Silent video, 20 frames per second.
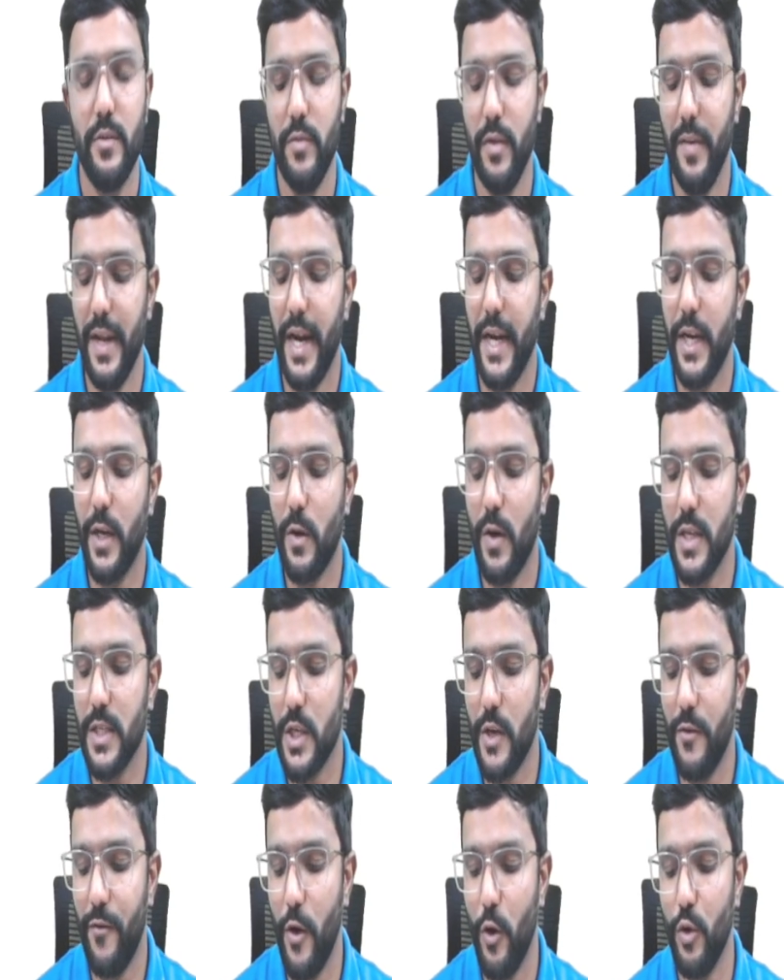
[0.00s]
We will get
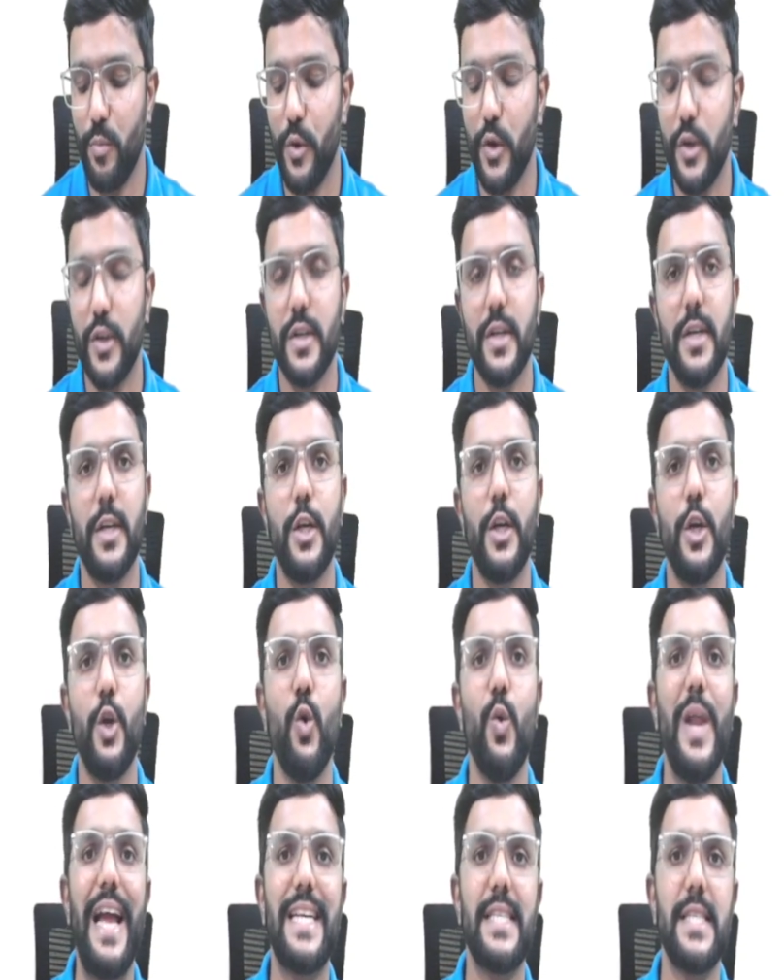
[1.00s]
cost of output
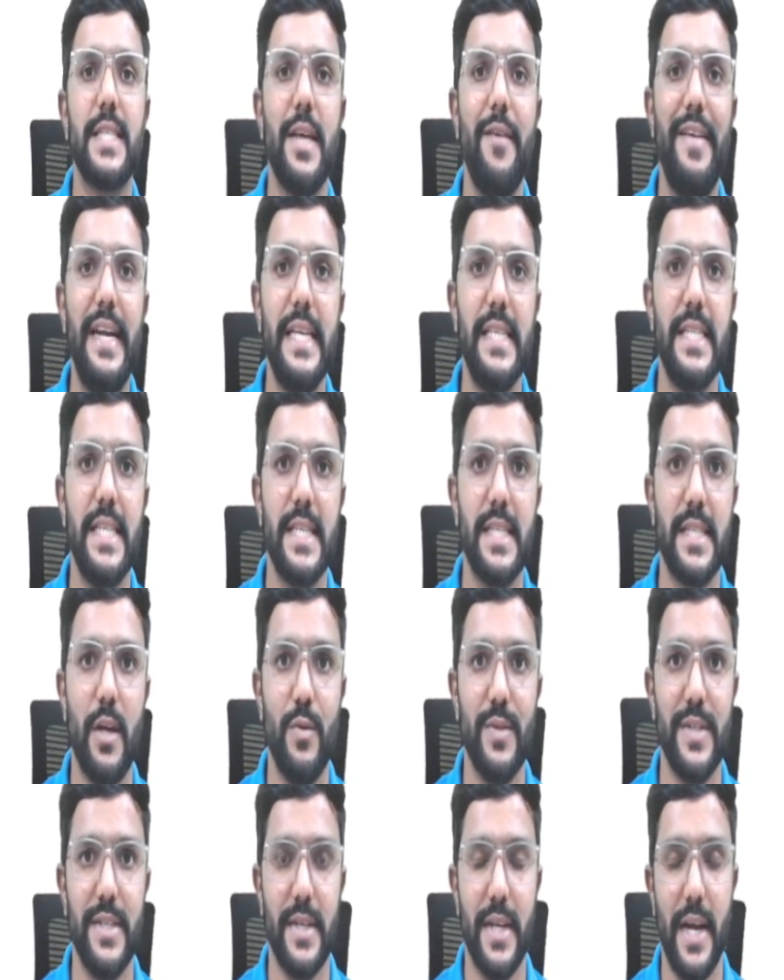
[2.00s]

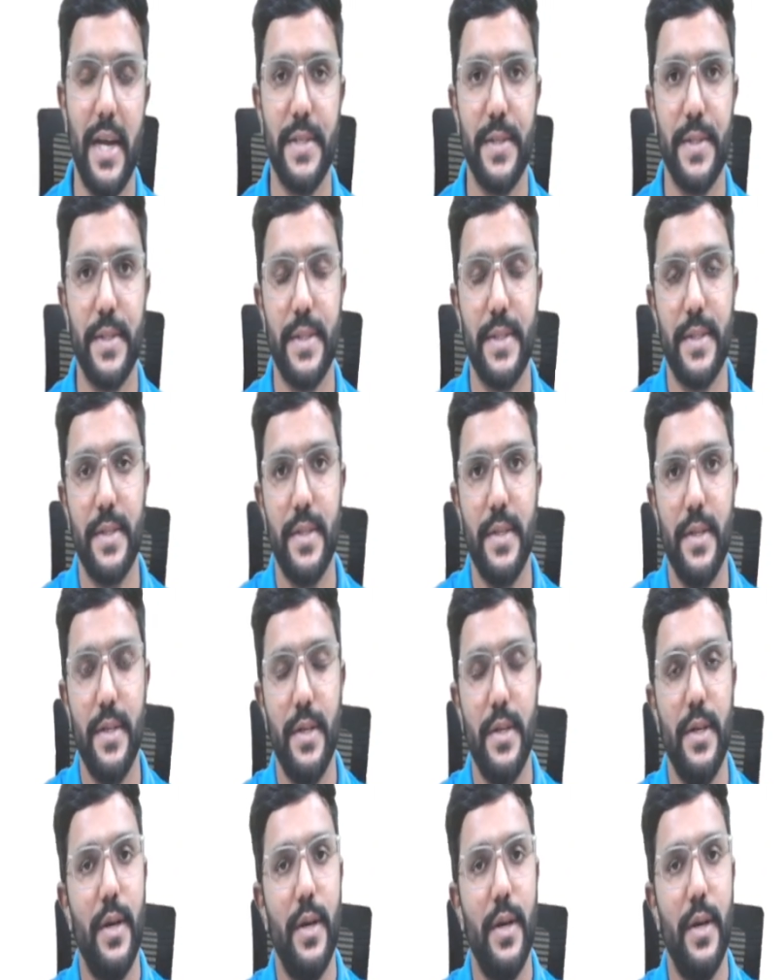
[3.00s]
2,76,000, guys.